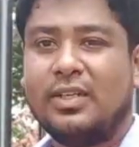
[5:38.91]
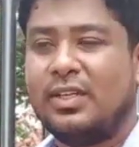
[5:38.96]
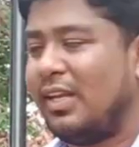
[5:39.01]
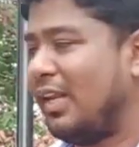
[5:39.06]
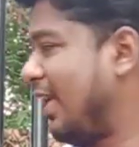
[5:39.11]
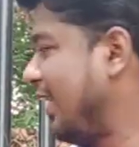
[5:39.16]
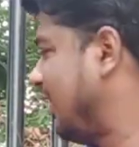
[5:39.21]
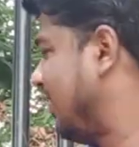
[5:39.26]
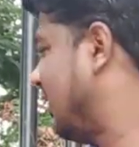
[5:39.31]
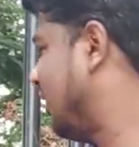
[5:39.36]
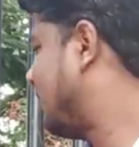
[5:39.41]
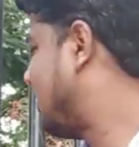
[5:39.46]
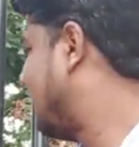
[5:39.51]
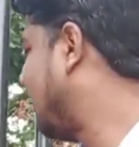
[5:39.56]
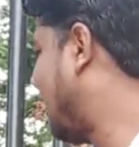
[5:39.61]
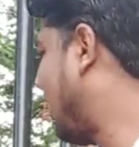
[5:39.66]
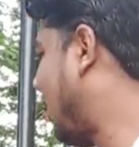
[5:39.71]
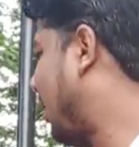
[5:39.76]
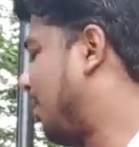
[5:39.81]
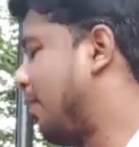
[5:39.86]
Like this,
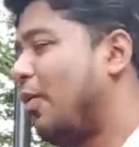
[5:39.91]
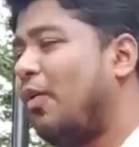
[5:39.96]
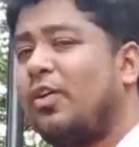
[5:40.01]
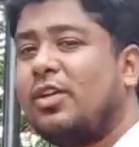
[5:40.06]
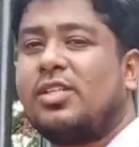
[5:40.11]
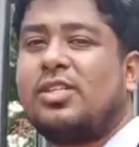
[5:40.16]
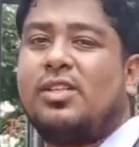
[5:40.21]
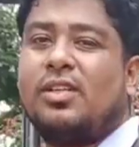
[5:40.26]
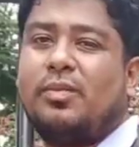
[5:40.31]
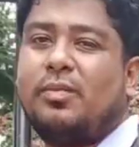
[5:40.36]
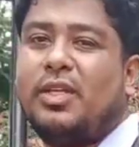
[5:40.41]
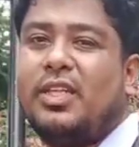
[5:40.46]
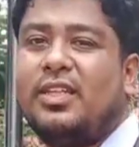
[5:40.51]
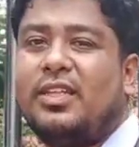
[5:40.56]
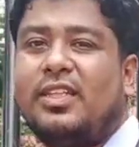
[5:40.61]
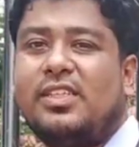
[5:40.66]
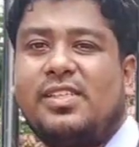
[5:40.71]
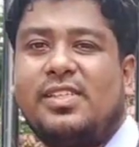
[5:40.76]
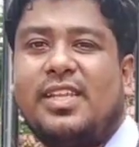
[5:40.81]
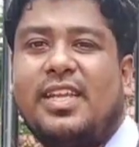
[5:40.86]
there are pores in
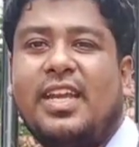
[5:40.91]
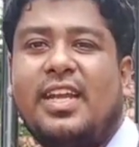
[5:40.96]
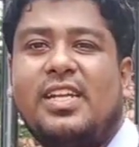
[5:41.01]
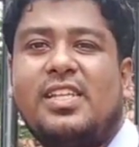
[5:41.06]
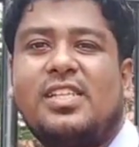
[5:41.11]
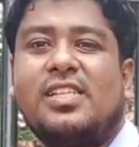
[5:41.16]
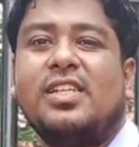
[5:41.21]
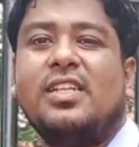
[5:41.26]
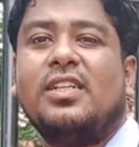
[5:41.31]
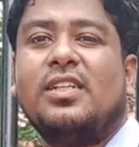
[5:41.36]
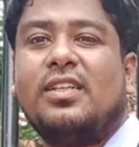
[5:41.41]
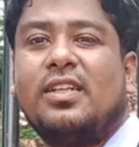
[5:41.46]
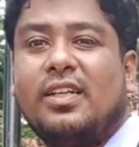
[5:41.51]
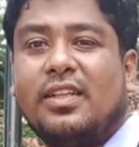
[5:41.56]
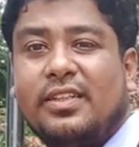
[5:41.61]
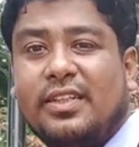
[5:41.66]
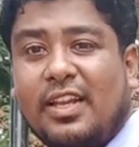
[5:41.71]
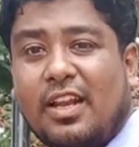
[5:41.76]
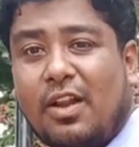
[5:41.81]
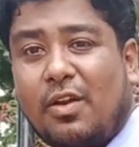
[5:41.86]
these gates,
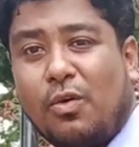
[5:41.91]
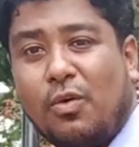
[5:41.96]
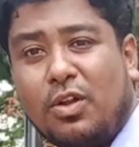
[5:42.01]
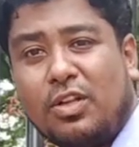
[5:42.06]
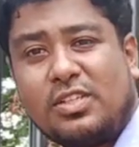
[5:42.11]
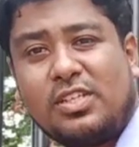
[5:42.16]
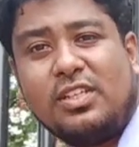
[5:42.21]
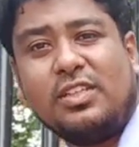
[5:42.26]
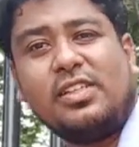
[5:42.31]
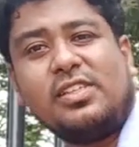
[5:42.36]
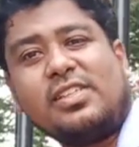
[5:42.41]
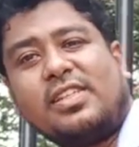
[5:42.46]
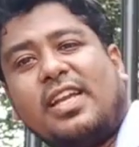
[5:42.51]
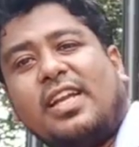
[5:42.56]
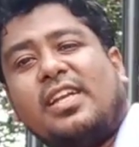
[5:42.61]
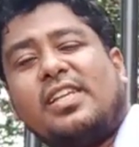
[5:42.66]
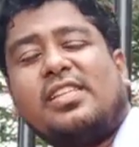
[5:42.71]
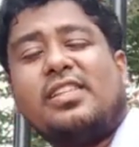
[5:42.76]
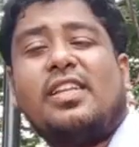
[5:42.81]
there are holes in these gates.